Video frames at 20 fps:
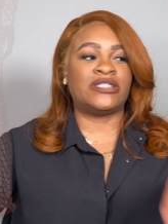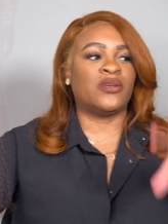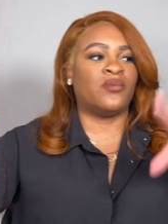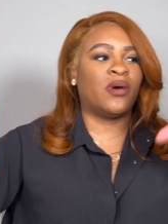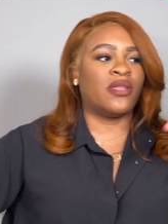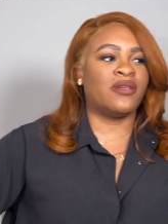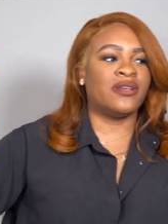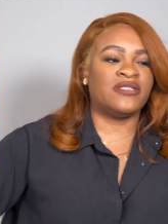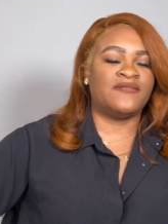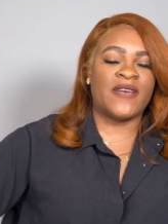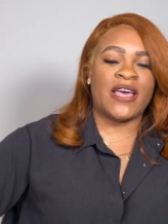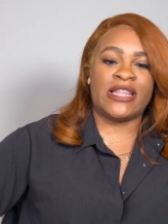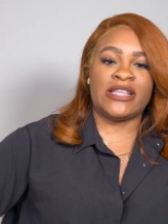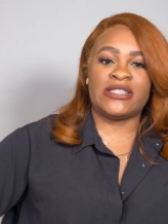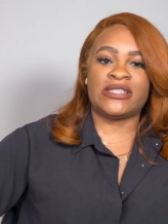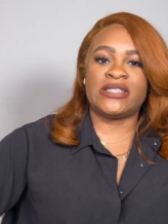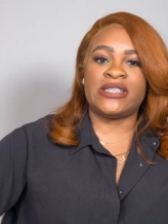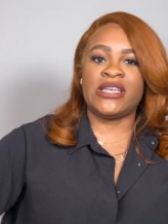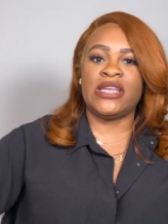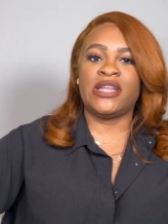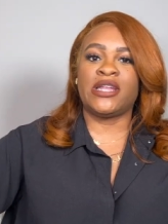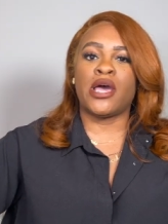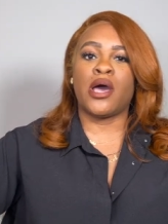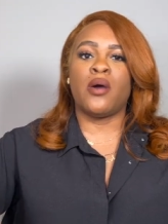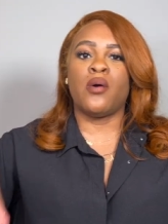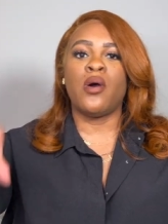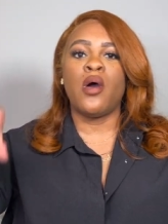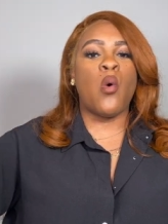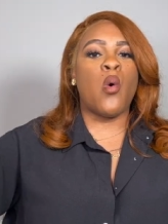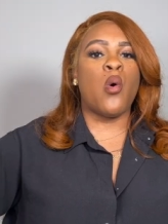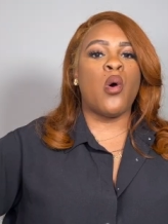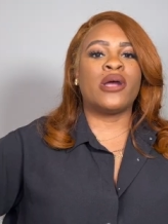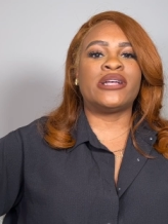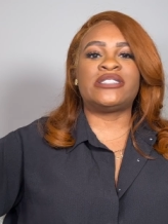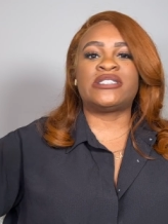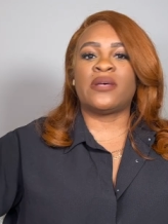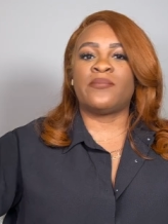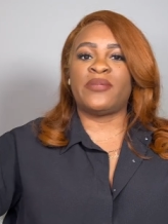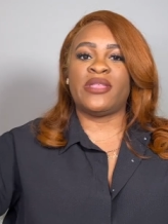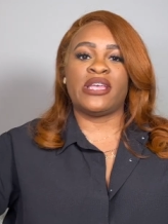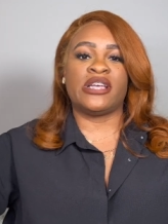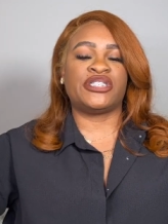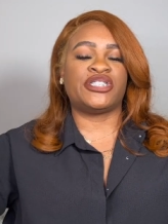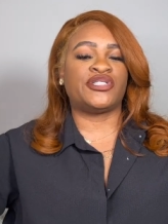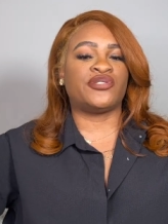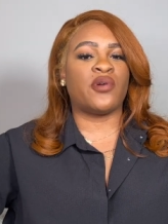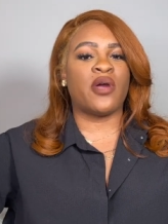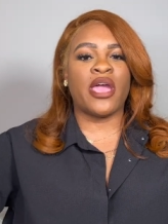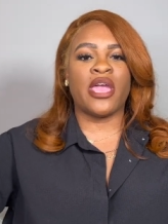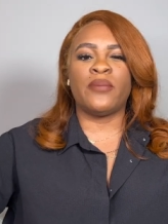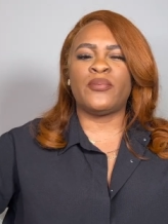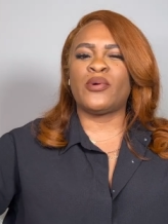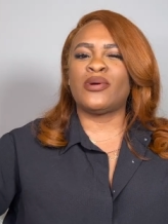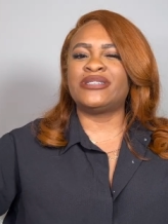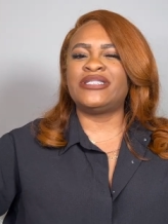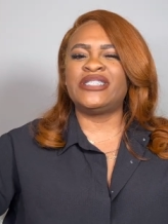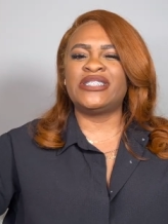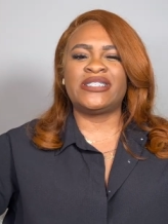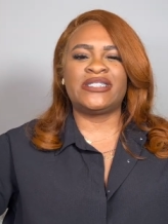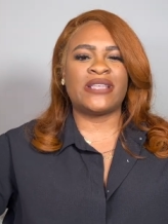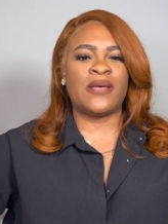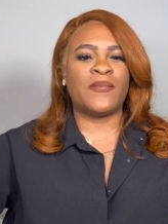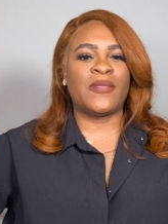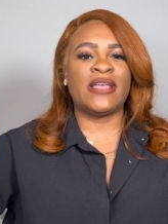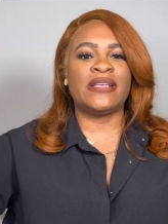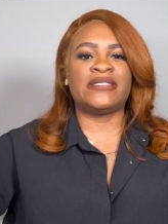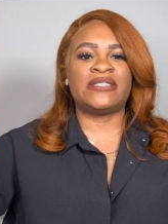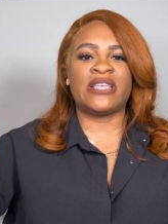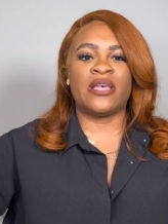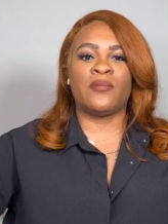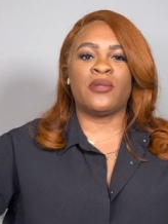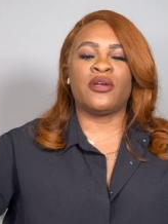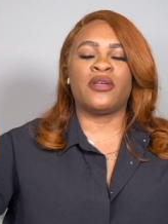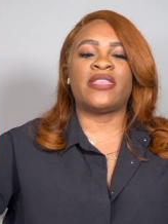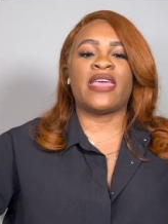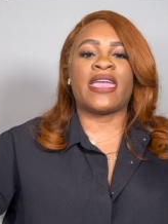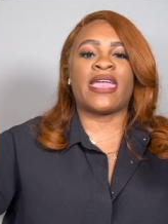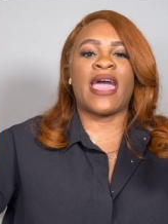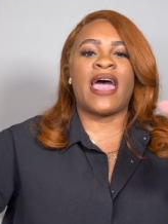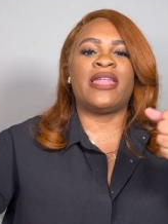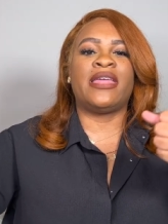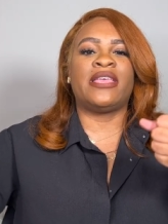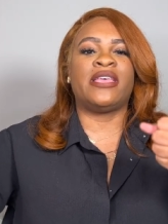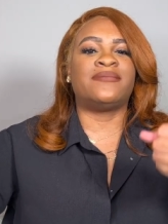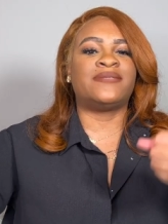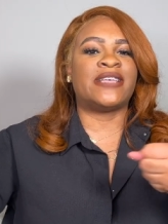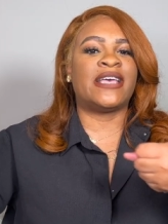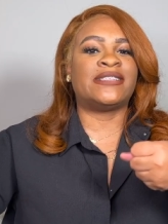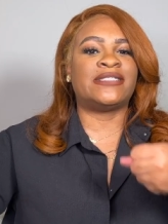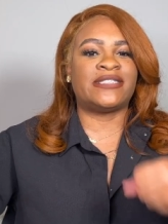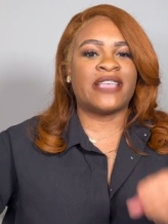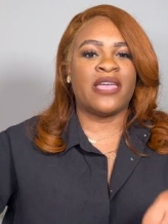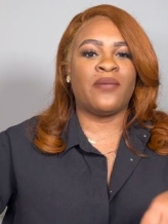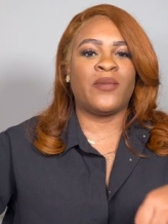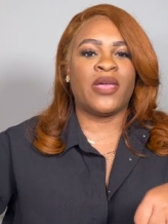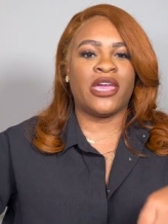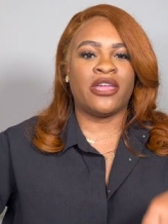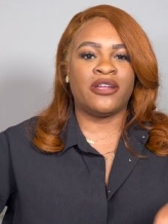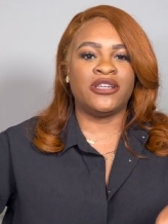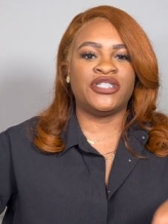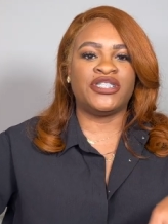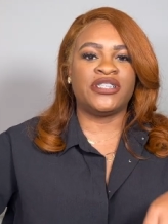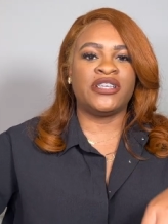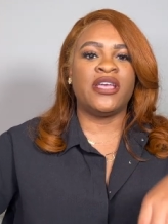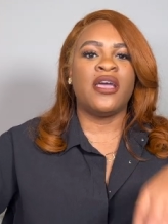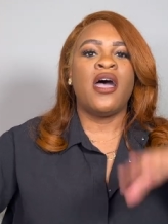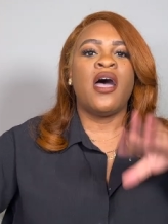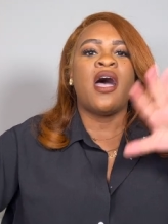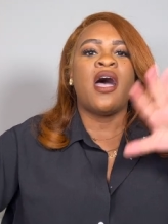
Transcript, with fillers: So whether it's Valentino or something striped or it's just something similar that kind of gives that same energy,